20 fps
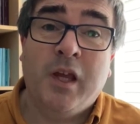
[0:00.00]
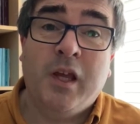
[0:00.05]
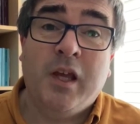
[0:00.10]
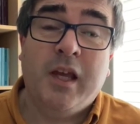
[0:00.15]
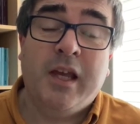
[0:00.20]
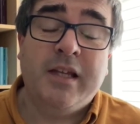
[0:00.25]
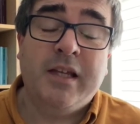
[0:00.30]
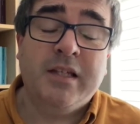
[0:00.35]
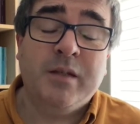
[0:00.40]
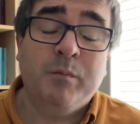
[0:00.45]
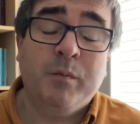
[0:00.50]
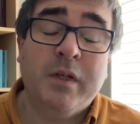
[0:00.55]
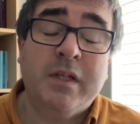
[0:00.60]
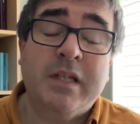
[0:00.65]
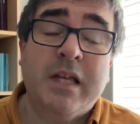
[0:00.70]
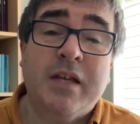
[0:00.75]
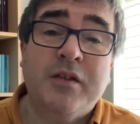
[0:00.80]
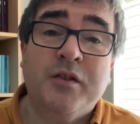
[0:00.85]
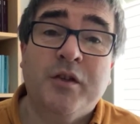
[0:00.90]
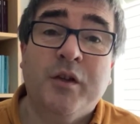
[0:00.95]
He simply
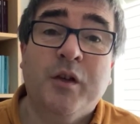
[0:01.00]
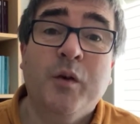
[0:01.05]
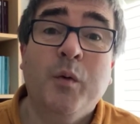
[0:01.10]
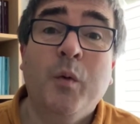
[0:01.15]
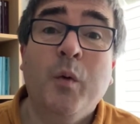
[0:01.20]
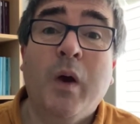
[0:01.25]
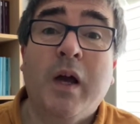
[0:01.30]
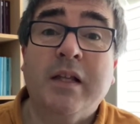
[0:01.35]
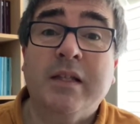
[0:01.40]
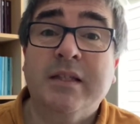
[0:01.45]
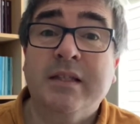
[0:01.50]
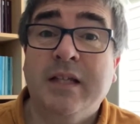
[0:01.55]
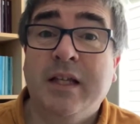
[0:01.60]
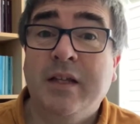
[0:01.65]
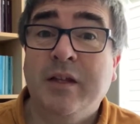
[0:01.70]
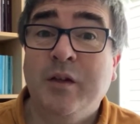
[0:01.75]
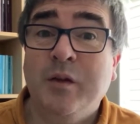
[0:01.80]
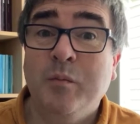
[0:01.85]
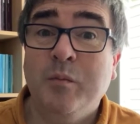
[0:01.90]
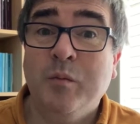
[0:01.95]
says to her, go and
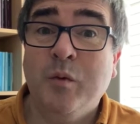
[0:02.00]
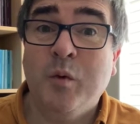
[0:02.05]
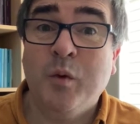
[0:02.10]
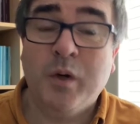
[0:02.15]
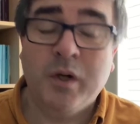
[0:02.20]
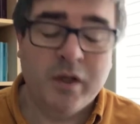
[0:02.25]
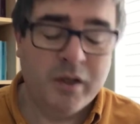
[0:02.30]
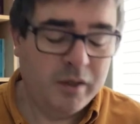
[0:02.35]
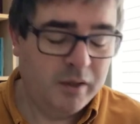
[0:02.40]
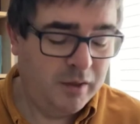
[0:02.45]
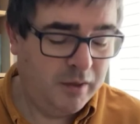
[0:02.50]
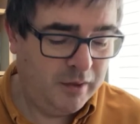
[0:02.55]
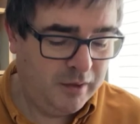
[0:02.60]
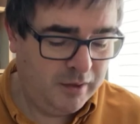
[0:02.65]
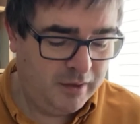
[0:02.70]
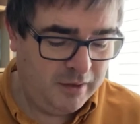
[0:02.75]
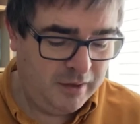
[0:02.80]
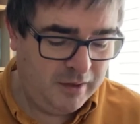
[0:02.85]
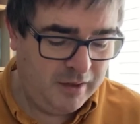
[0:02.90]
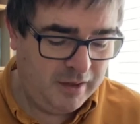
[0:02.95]
sin no more.
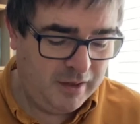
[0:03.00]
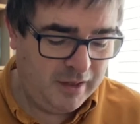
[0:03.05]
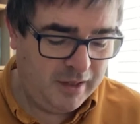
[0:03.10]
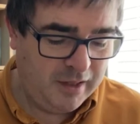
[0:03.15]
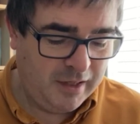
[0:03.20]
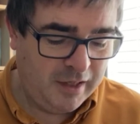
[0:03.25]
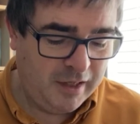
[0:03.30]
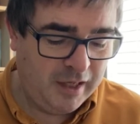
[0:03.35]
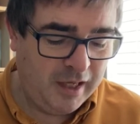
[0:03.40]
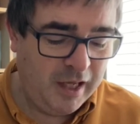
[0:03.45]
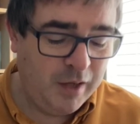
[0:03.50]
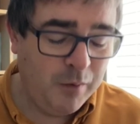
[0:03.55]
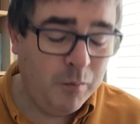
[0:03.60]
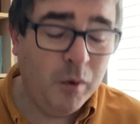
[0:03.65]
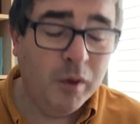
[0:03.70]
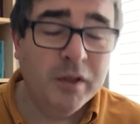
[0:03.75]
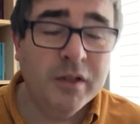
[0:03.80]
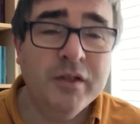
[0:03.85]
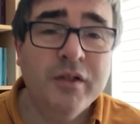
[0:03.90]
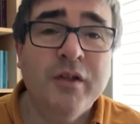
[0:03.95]
He
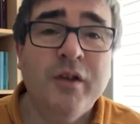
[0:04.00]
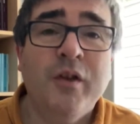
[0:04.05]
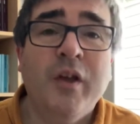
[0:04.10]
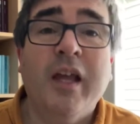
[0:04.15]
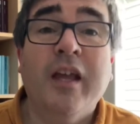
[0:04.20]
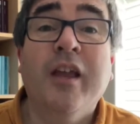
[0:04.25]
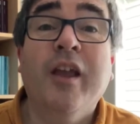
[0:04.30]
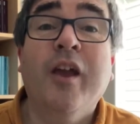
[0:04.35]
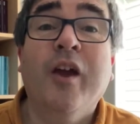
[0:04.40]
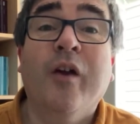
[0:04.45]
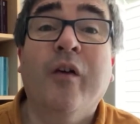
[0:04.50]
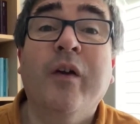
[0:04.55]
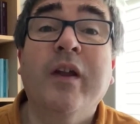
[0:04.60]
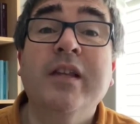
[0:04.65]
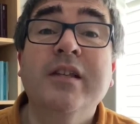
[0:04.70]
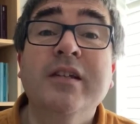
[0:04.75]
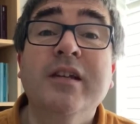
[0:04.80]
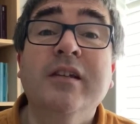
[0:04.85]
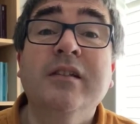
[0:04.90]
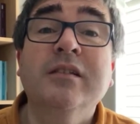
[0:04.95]
wants to
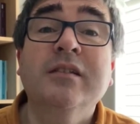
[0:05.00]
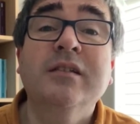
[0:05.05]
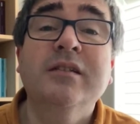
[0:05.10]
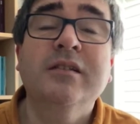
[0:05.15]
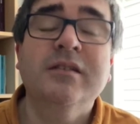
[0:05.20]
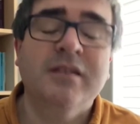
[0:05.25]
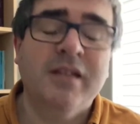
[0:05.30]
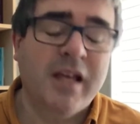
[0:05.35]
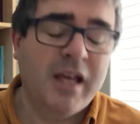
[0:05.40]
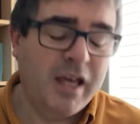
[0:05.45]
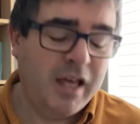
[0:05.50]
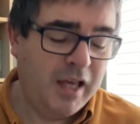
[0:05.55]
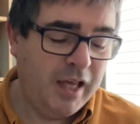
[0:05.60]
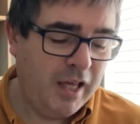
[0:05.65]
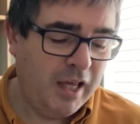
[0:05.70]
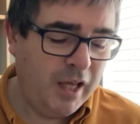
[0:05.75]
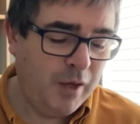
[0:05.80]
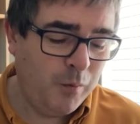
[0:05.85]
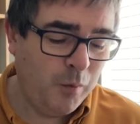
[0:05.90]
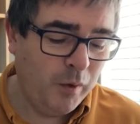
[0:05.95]
encourage us.
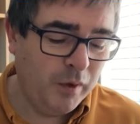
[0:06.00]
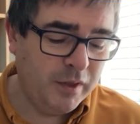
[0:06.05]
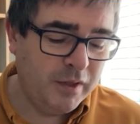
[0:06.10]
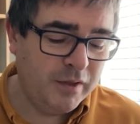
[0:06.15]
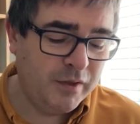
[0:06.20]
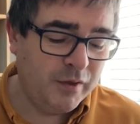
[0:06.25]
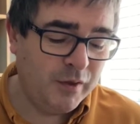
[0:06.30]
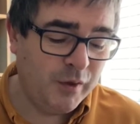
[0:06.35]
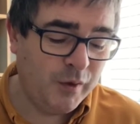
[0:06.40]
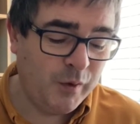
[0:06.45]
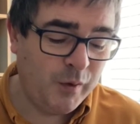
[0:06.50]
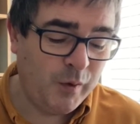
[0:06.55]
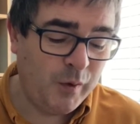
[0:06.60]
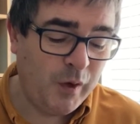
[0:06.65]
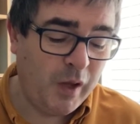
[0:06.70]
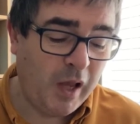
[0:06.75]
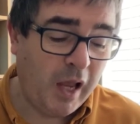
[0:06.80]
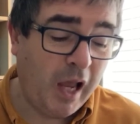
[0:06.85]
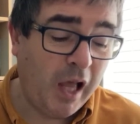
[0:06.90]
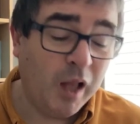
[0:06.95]
He wants
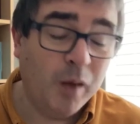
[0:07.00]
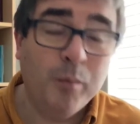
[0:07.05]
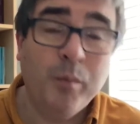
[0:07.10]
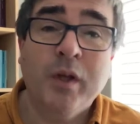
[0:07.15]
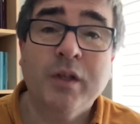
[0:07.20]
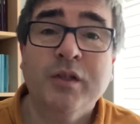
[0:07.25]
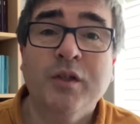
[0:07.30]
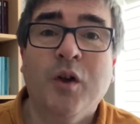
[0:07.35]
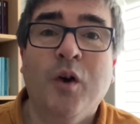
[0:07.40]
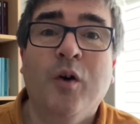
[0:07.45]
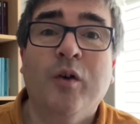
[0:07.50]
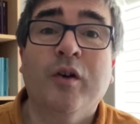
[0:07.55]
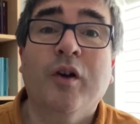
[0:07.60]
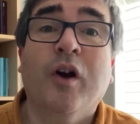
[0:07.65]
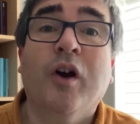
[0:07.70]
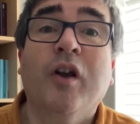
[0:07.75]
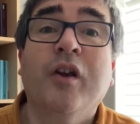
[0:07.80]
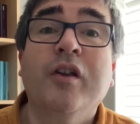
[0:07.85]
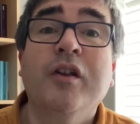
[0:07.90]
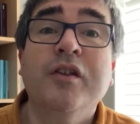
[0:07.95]
to help us on
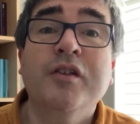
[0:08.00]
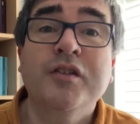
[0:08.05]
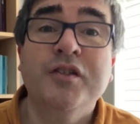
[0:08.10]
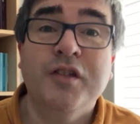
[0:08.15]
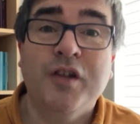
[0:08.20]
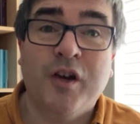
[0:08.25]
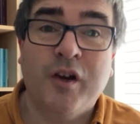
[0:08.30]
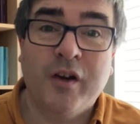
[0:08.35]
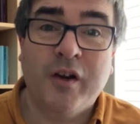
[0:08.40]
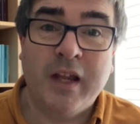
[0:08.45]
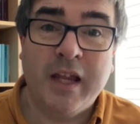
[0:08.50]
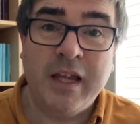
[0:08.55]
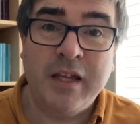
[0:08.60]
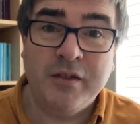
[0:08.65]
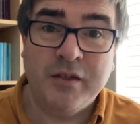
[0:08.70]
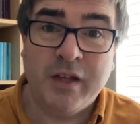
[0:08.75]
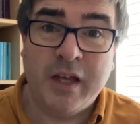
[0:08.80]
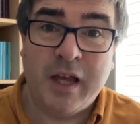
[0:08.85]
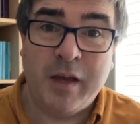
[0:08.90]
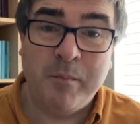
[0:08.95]
our journey
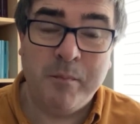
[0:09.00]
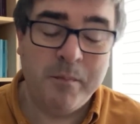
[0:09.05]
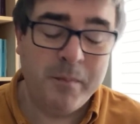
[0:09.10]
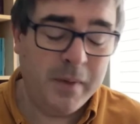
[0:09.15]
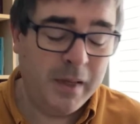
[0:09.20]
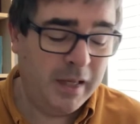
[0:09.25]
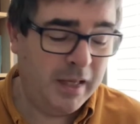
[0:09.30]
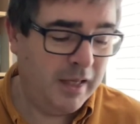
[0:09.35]
to him.